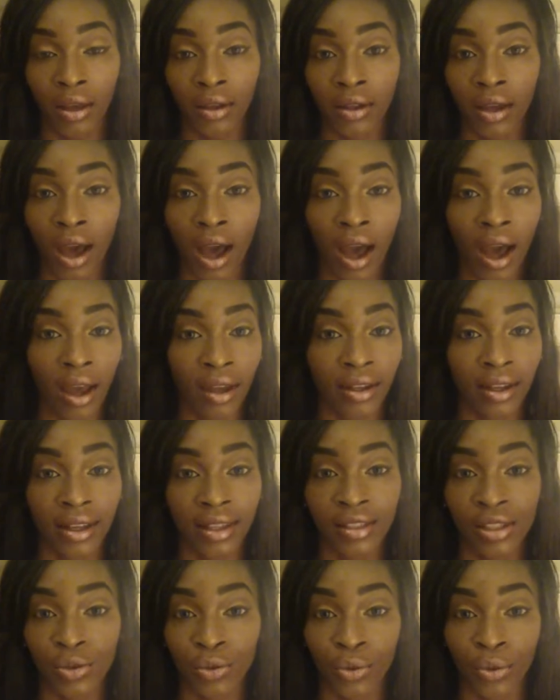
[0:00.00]
God
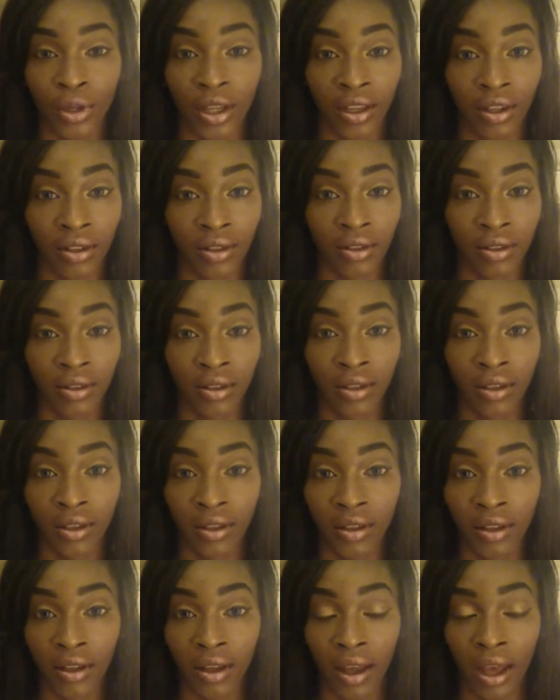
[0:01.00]
is real
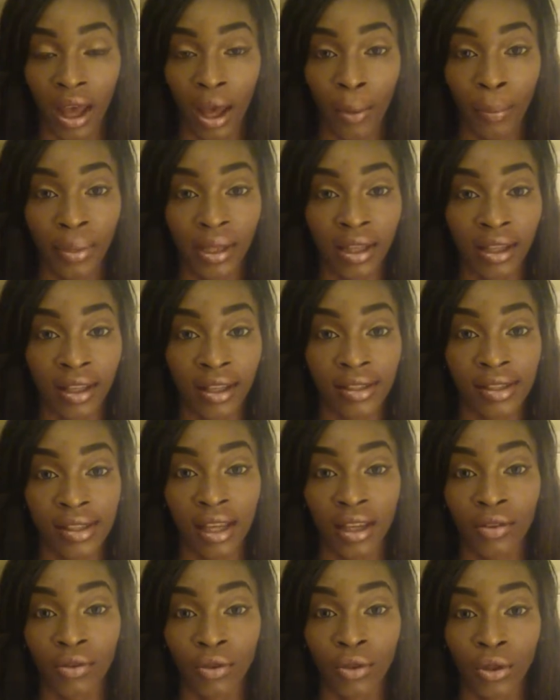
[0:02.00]
please,
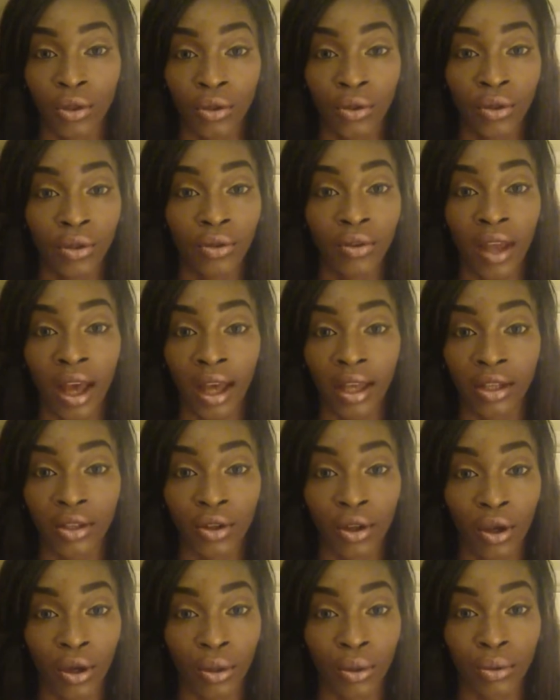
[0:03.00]
if you do not
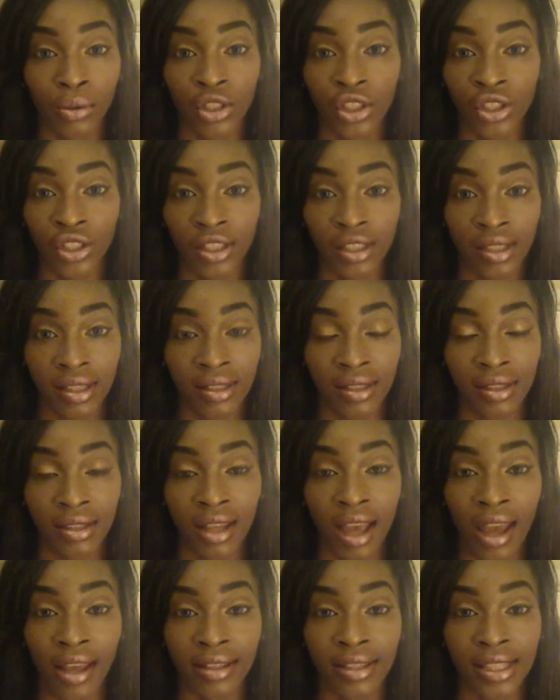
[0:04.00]
know Jesus,
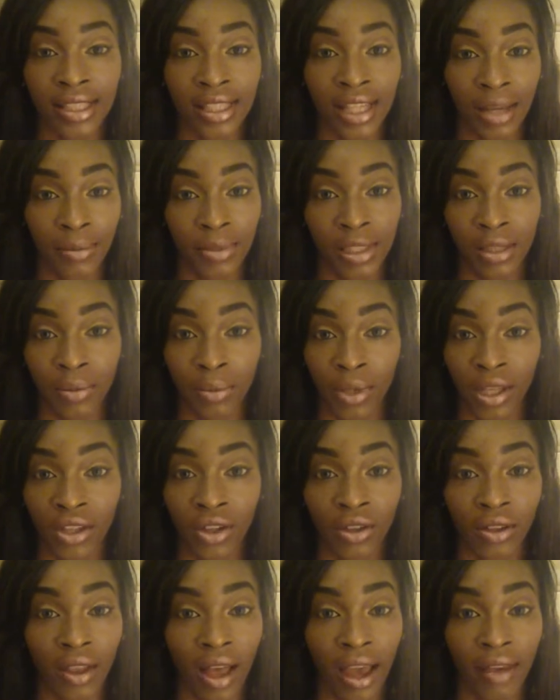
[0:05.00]
accept him in
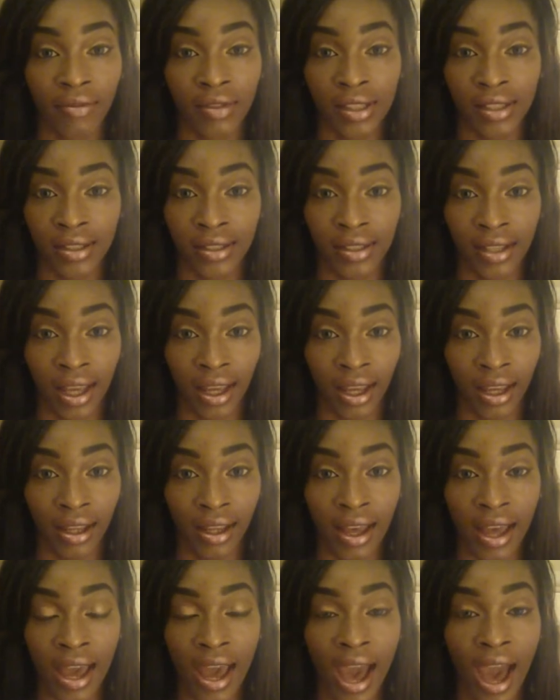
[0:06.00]
your life today.
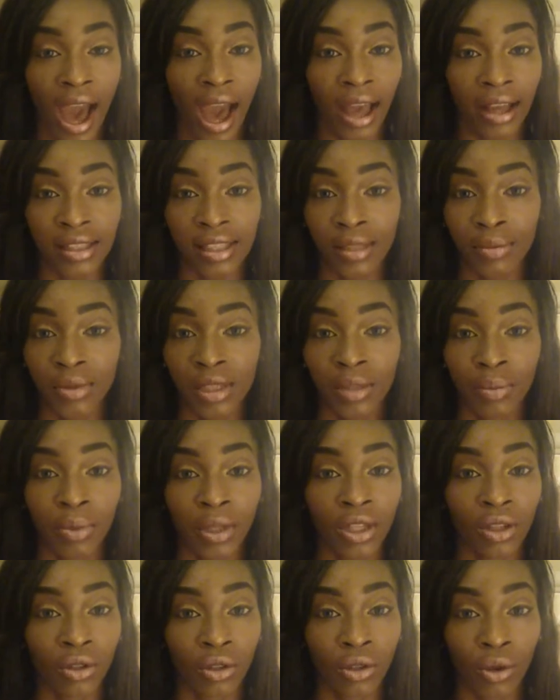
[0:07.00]
Ask him to
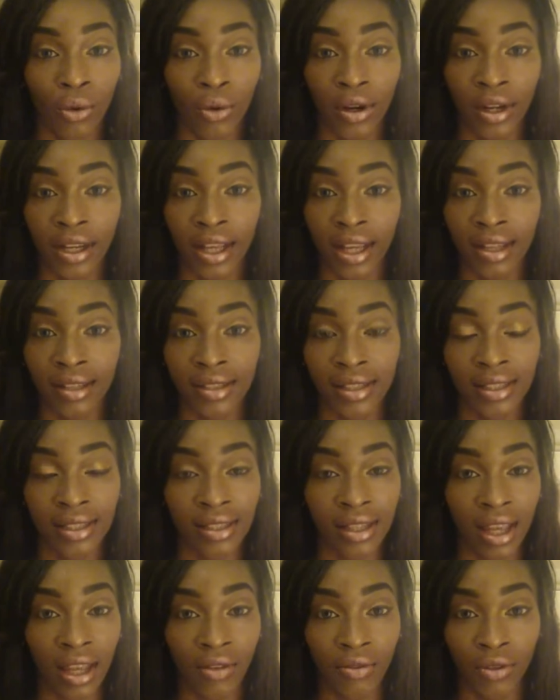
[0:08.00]
be your Lord and
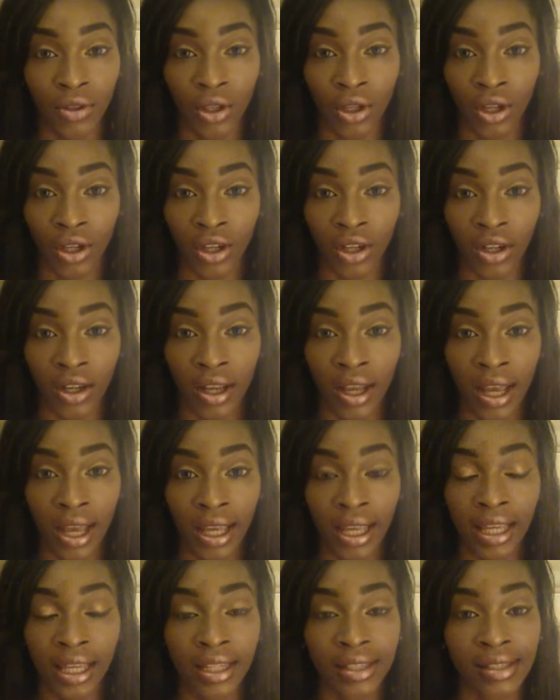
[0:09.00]
Savior.
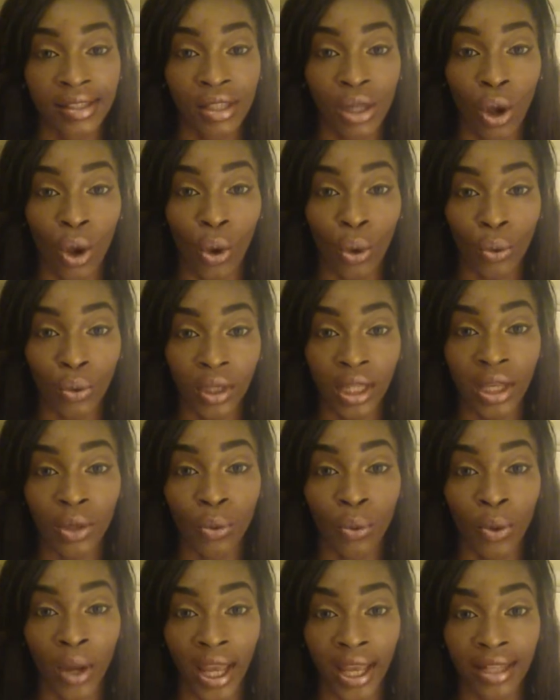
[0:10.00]
He is the only
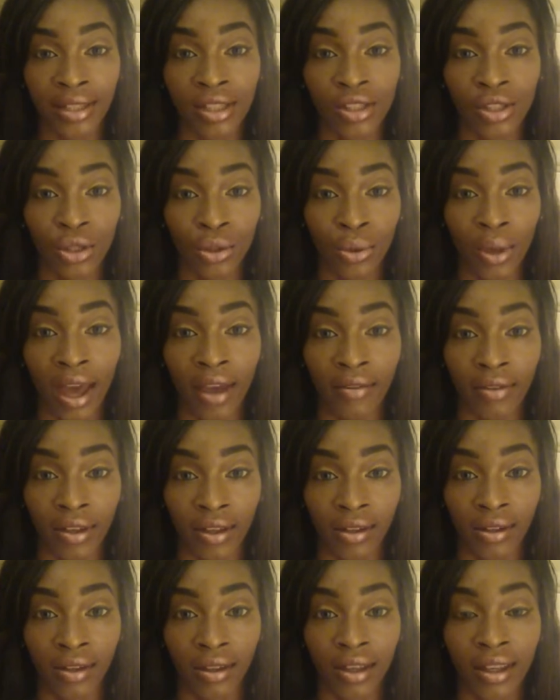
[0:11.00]
way to
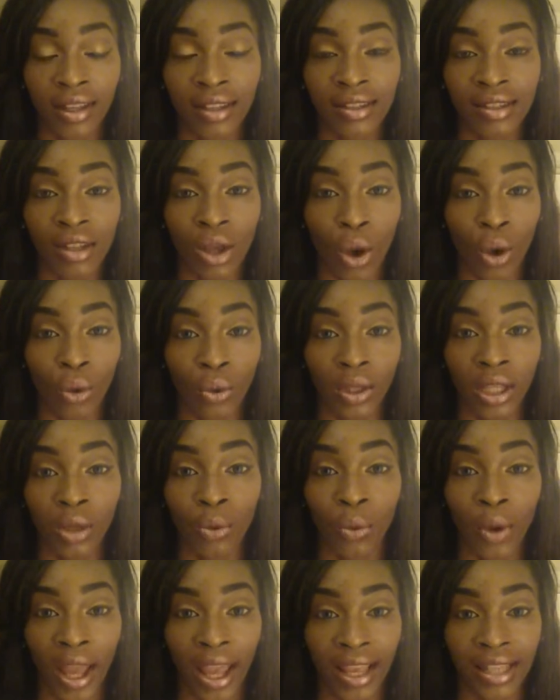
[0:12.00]
heaven, he is the only
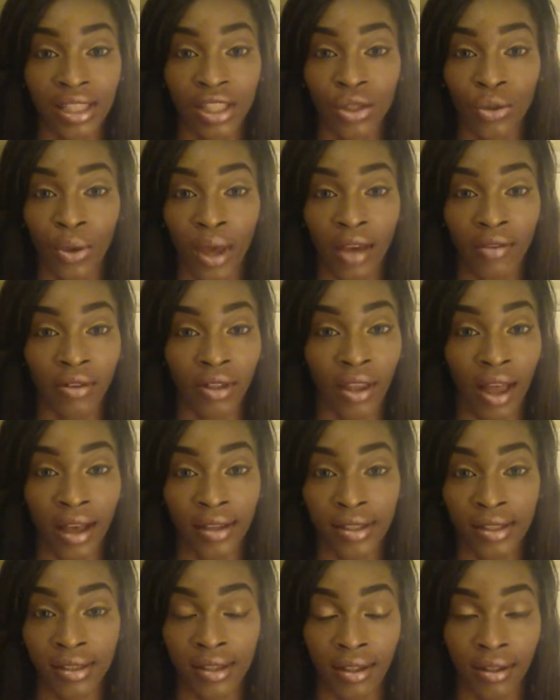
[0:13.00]
way to
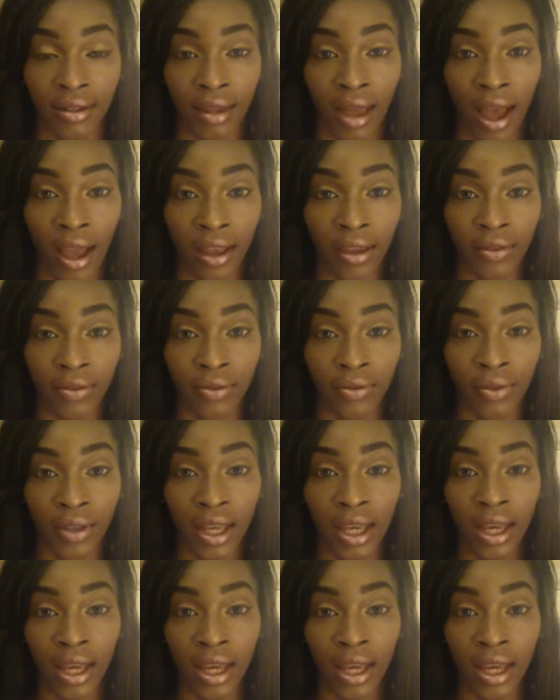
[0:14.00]
everlasting life.